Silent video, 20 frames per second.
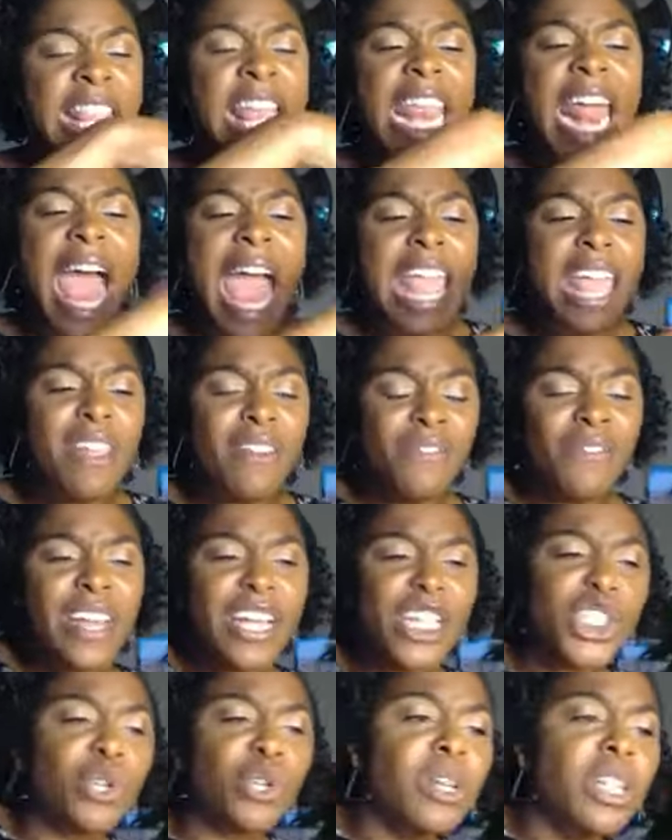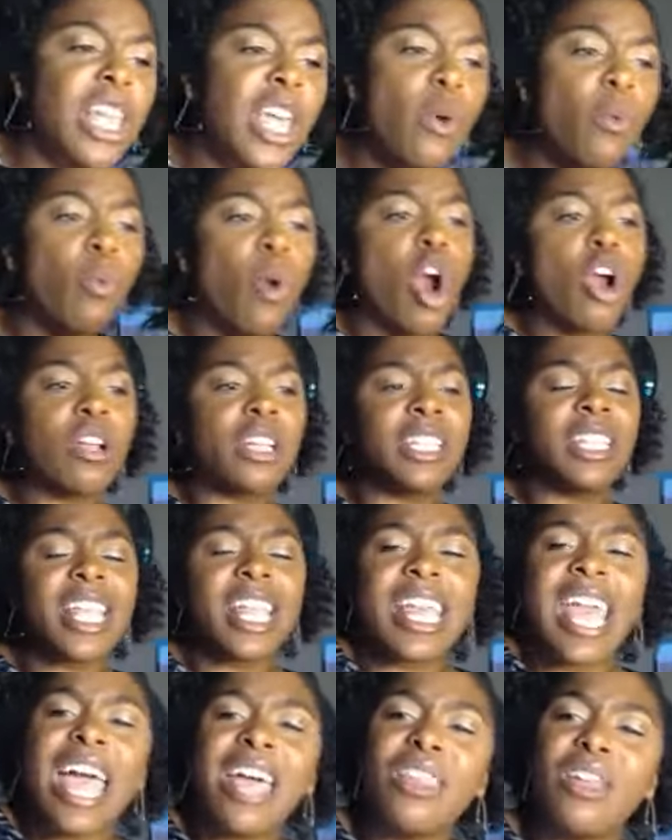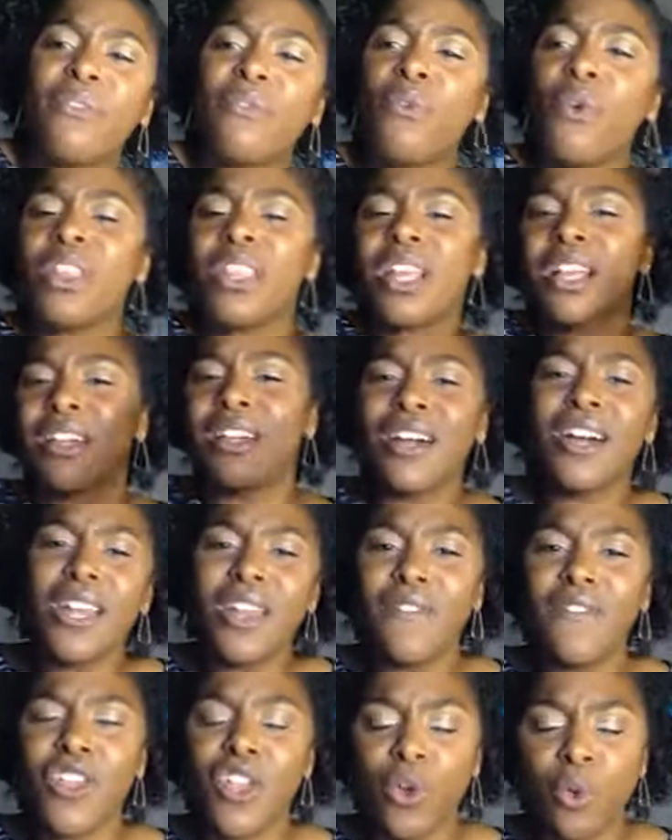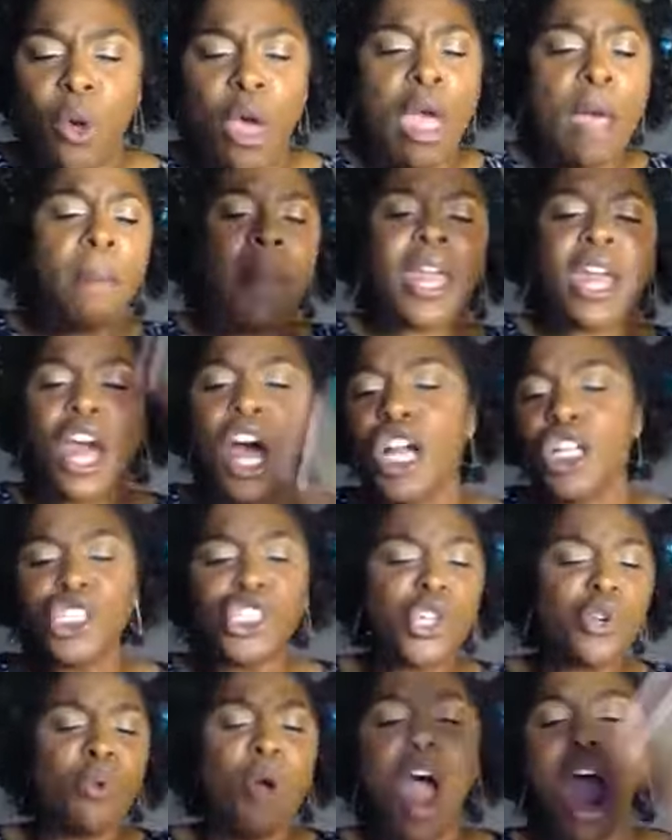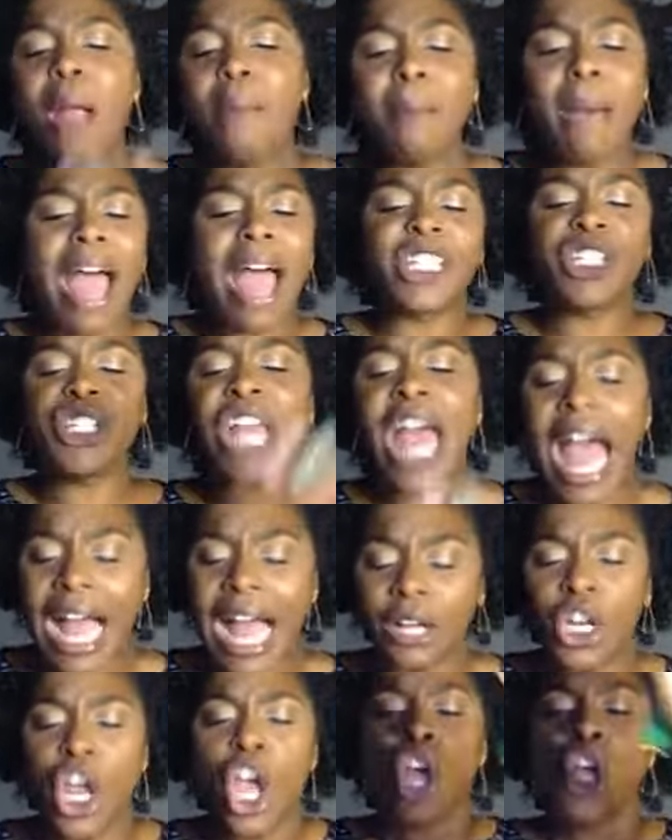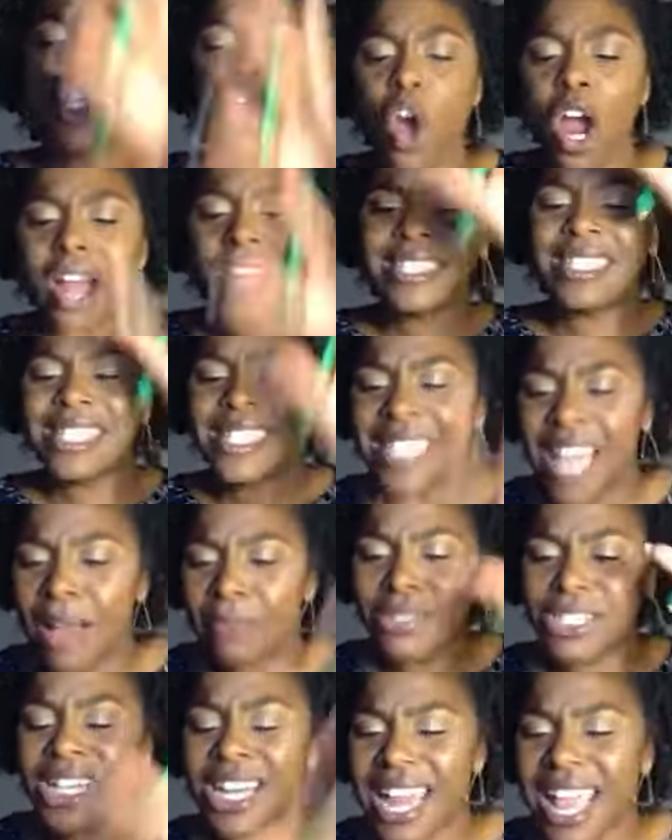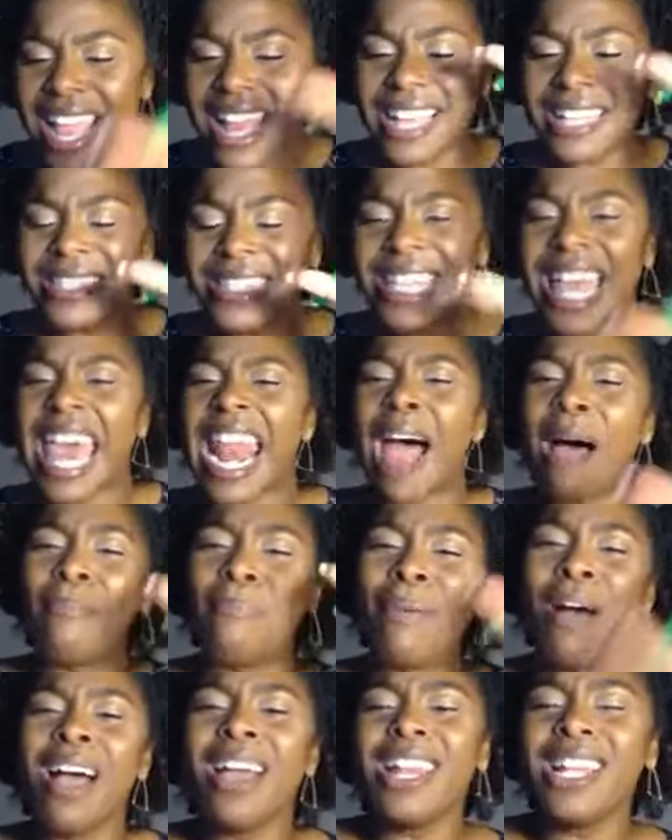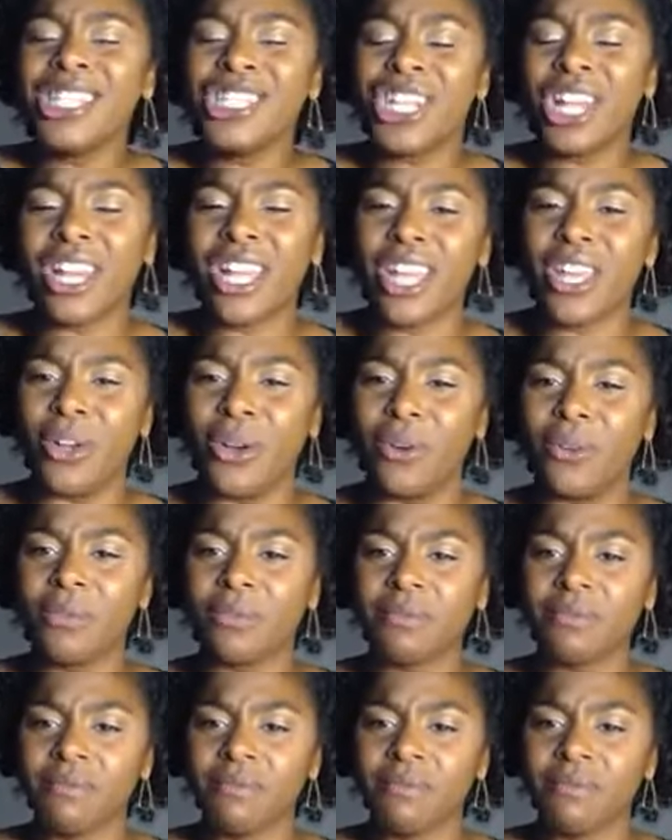that I eventually work together for the good of you because you are my child. Your assumption is that I'm punishing you.